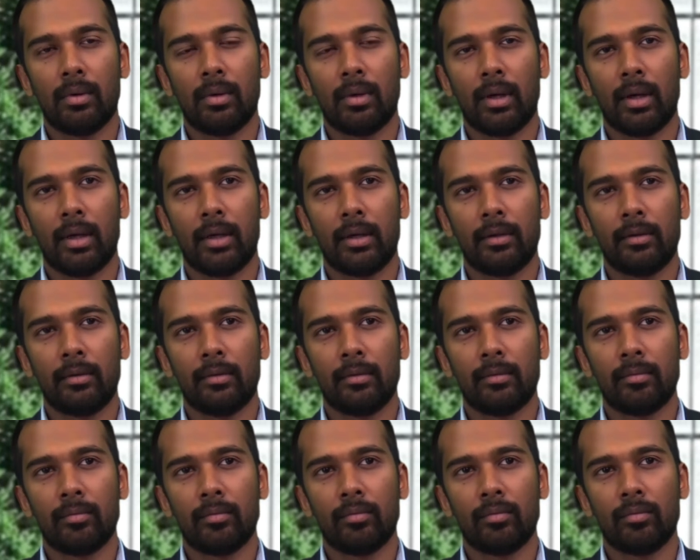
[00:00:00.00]

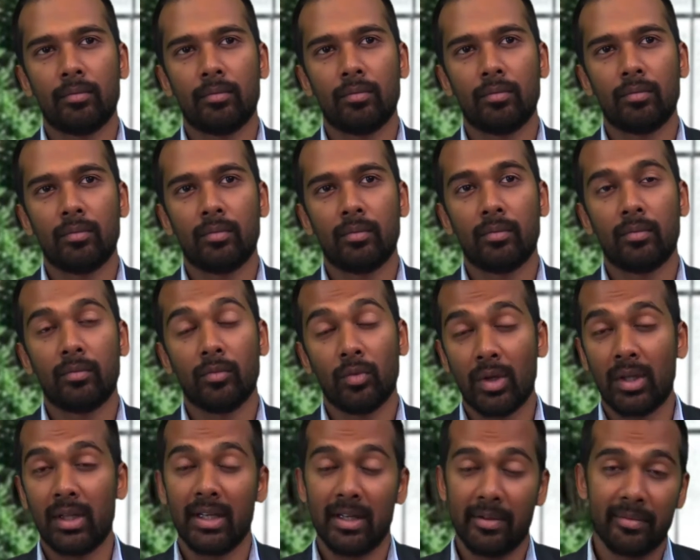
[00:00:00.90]
and
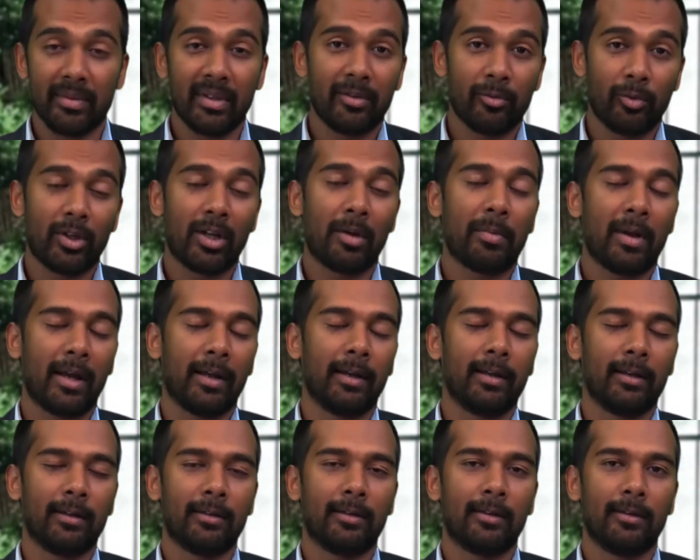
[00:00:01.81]
well, even when
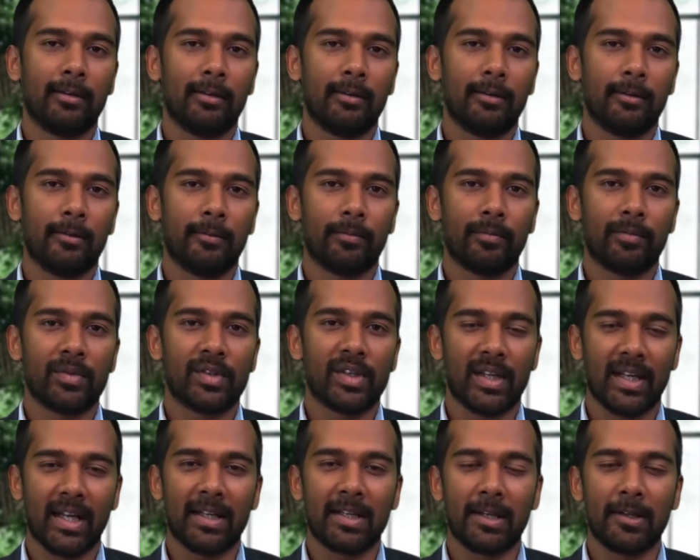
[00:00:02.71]
applying it to
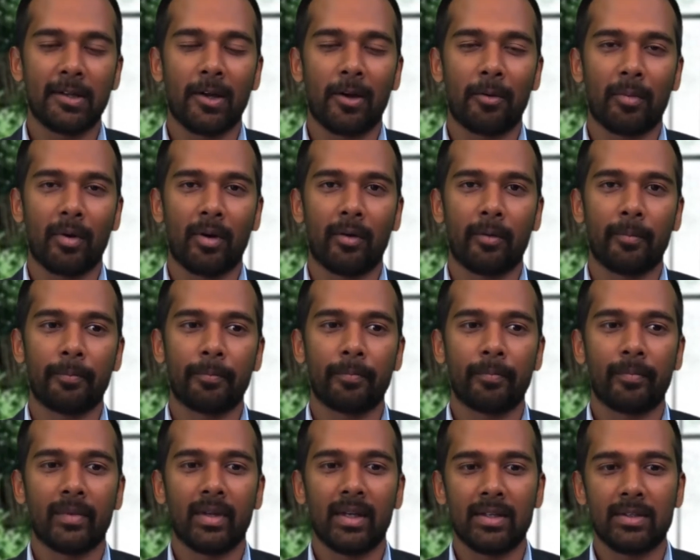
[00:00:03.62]
Sanatana Dharma,
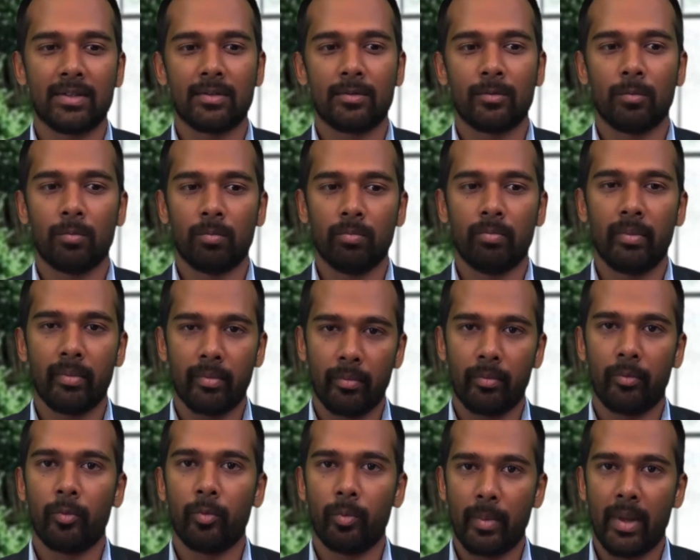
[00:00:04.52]
it's
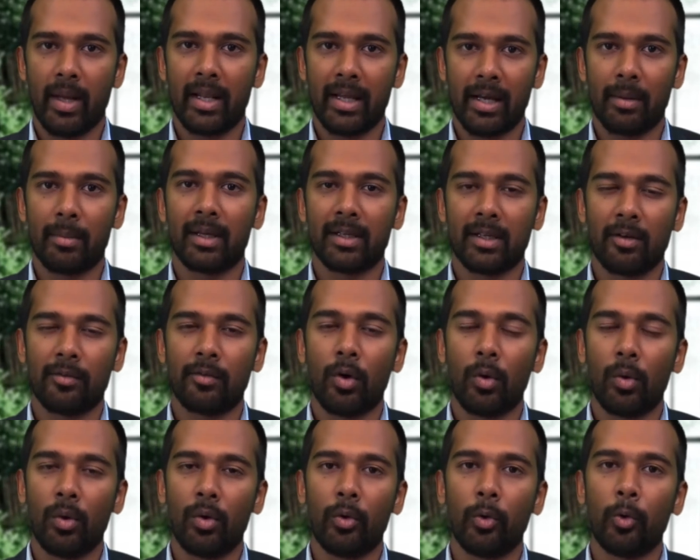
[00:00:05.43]
merely a matter of
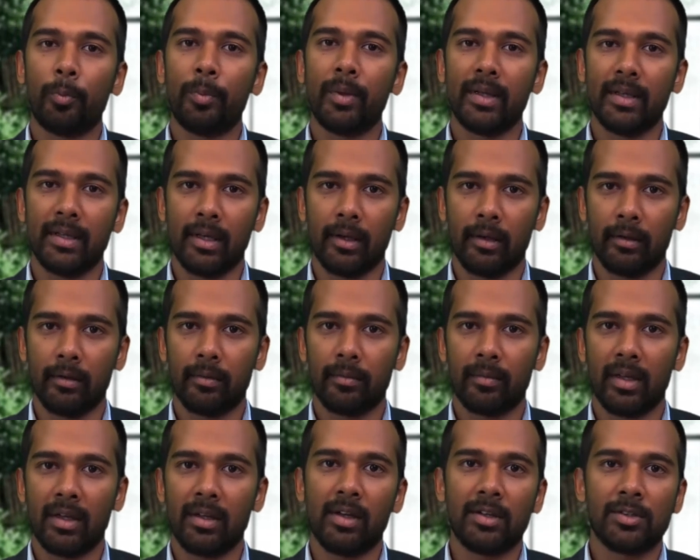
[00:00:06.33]
our opinion.
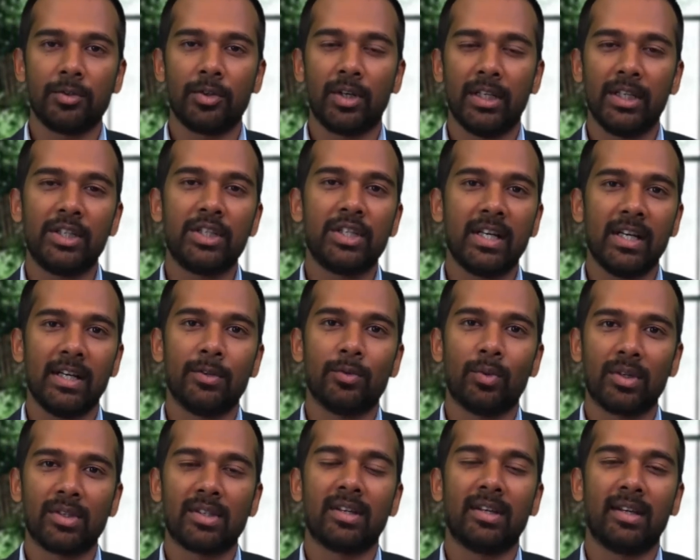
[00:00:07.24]
It doesn't really change
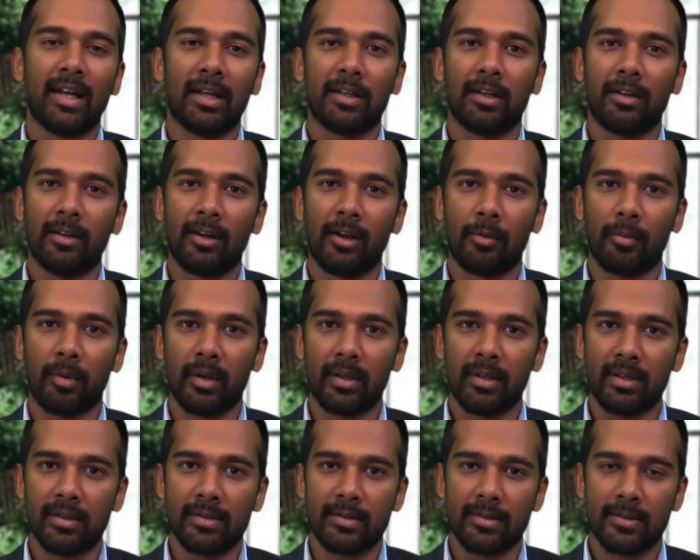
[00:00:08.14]
what Sanatana Dharma
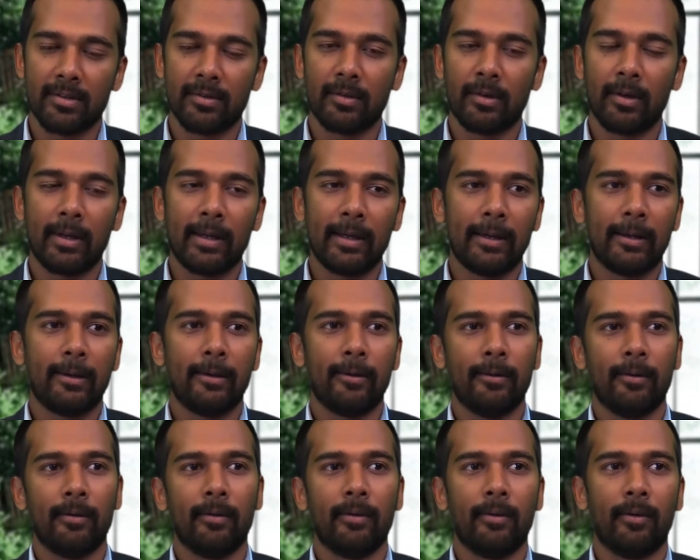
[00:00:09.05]
is
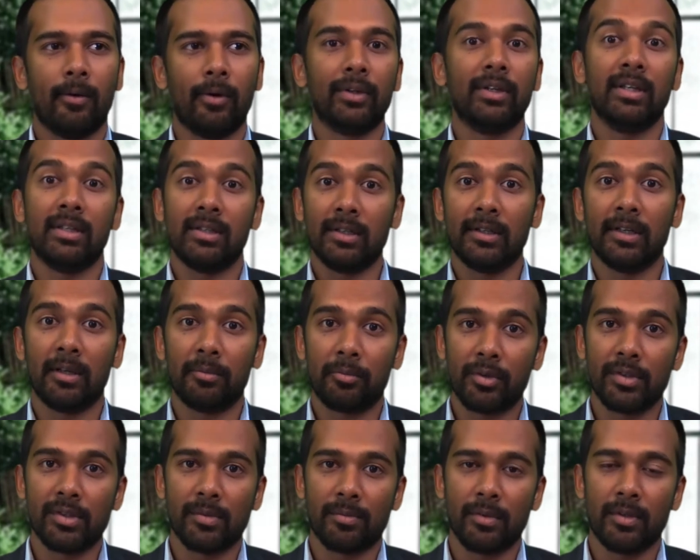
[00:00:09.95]
or the eternal
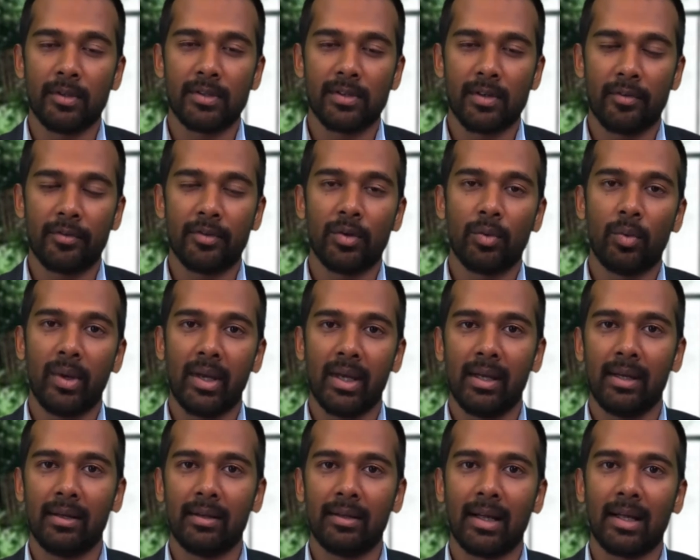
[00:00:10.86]
principles of the
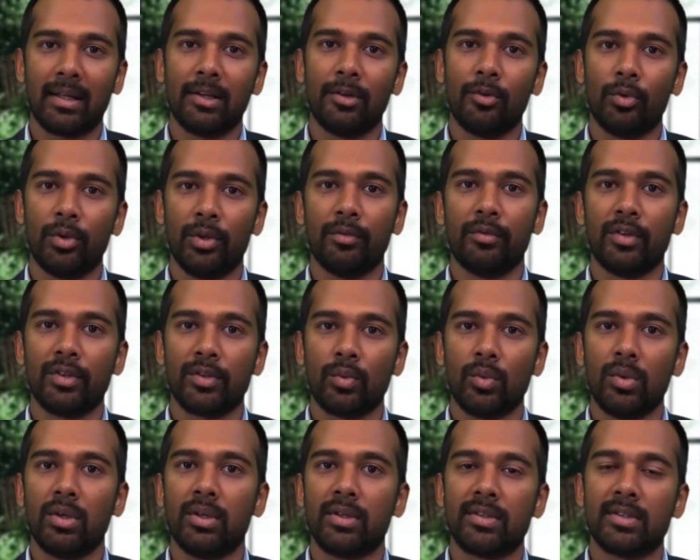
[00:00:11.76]
way that the universe
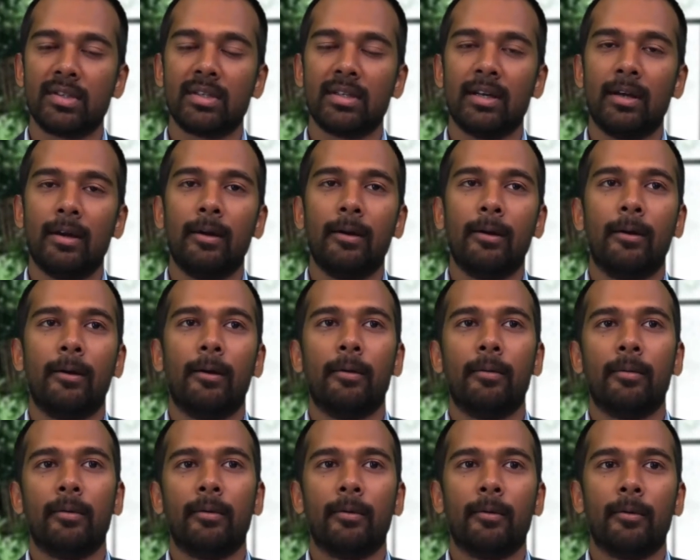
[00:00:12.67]
works.
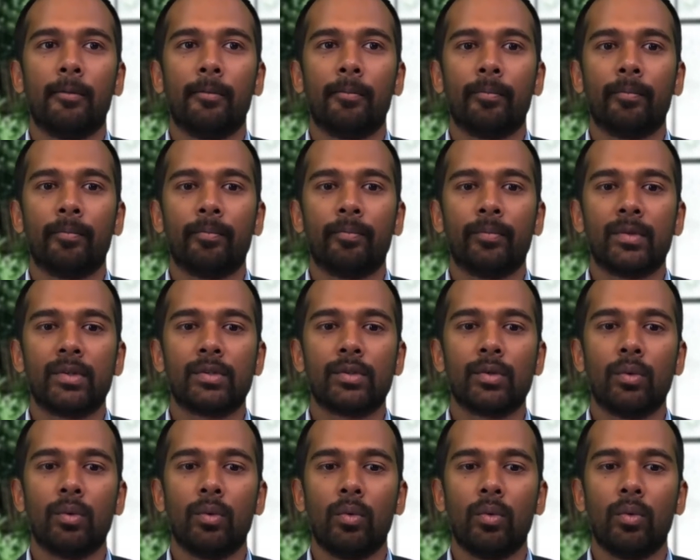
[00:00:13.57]

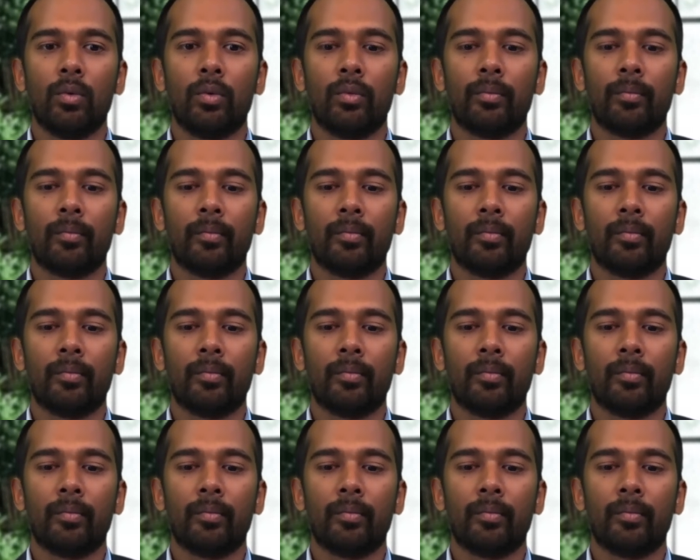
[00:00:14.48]
So,